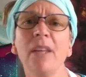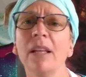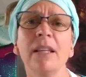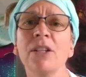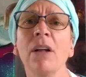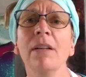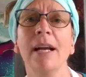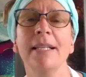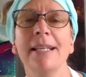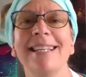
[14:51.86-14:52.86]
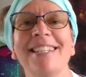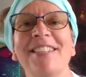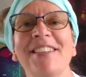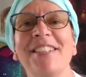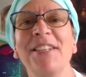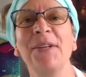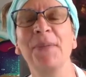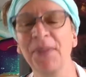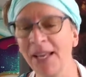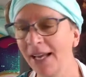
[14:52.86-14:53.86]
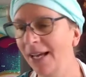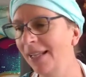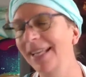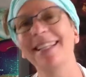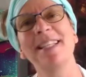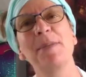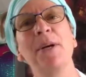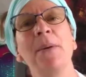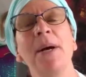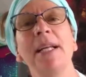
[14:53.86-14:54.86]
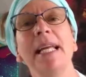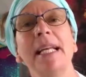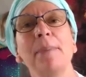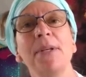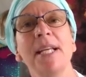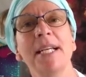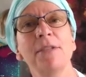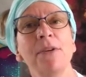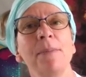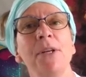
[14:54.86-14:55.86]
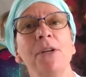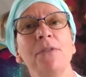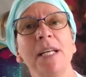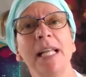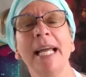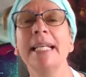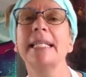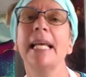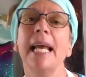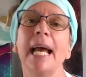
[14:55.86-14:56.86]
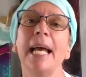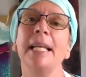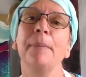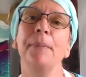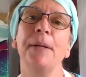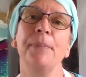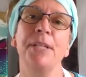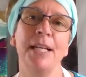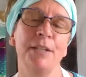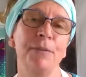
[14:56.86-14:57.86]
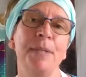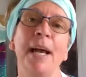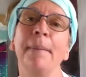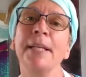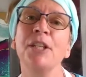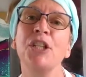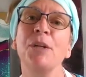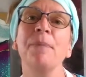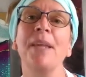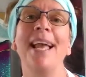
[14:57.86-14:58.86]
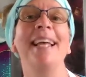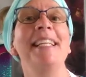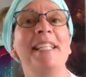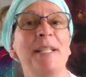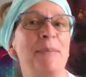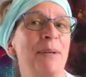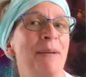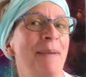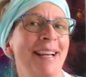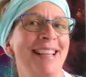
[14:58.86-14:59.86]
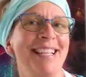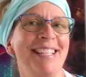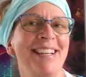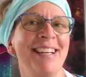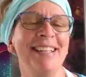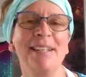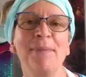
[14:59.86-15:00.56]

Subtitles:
There's all kinds of things you can do. I like the spray one. It protects from UV light, and it protects from damage, and it does bring back that shine.